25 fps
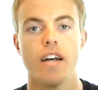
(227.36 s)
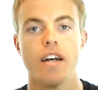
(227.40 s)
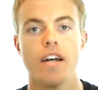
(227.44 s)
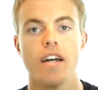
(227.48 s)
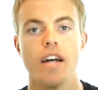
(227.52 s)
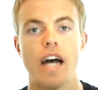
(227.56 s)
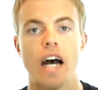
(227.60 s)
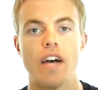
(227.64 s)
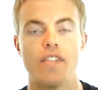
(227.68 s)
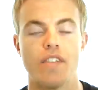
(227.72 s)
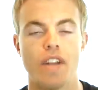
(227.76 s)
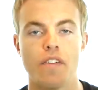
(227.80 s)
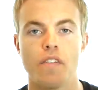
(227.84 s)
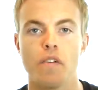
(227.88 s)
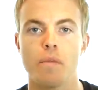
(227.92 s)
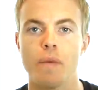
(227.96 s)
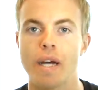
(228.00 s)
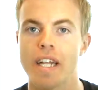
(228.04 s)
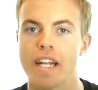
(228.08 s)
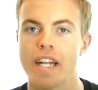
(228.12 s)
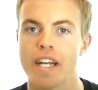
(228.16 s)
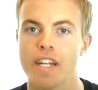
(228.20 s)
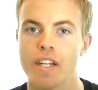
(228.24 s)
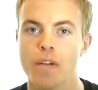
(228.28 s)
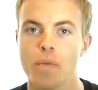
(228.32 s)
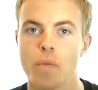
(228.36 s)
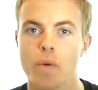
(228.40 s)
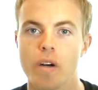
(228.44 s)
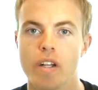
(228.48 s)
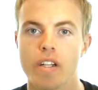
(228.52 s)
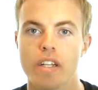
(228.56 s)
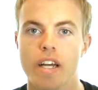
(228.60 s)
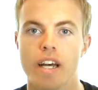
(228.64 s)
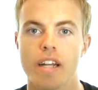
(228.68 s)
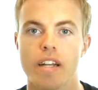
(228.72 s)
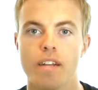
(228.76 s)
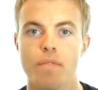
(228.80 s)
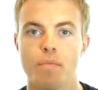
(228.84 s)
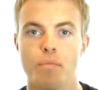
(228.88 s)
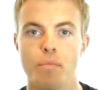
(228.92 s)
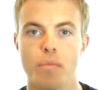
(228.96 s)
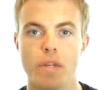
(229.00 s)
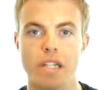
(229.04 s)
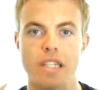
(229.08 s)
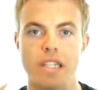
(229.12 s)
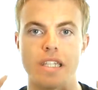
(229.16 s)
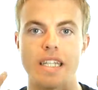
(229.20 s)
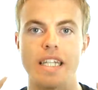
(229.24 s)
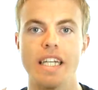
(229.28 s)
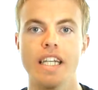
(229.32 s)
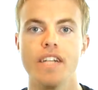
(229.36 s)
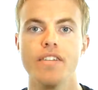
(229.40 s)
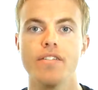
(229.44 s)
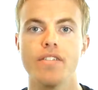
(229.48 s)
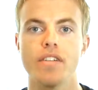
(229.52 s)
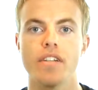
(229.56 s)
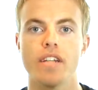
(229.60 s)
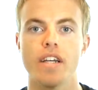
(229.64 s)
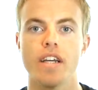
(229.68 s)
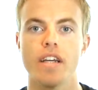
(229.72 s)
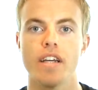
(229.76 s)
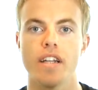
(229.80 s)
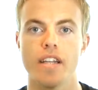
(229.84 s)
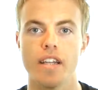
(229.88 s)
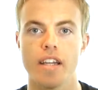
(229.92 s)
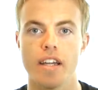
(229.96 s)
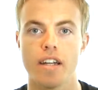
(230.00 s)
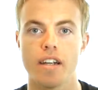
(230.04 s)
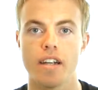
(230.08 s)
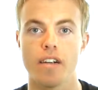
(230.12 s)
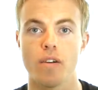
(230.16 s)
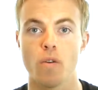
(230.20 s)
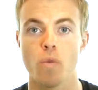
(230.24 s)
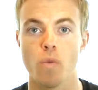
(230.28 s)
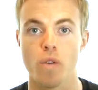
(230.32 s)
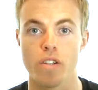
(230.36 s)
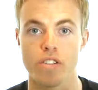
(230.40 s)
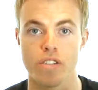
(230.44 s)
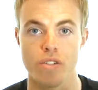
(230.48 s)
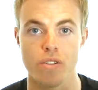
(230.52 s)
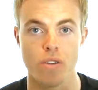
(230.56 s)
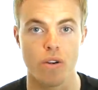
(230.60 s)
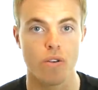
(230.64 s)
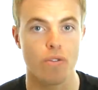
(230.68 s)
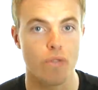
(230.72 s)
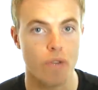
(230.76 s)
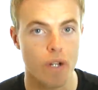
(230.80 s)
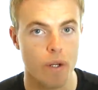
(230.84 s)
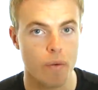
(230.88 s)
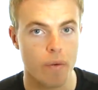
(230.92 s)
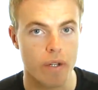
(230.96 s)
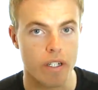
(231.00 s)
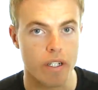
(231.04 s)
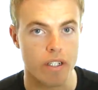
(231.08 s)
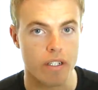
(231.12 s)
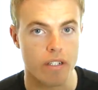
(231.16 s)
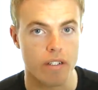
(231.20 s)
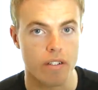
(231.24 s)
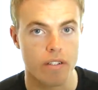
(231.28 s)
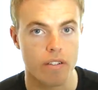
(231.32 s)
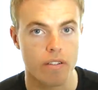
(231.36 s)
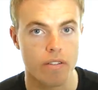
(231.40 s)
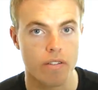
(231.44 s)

I've never met anyone that believed there was no free will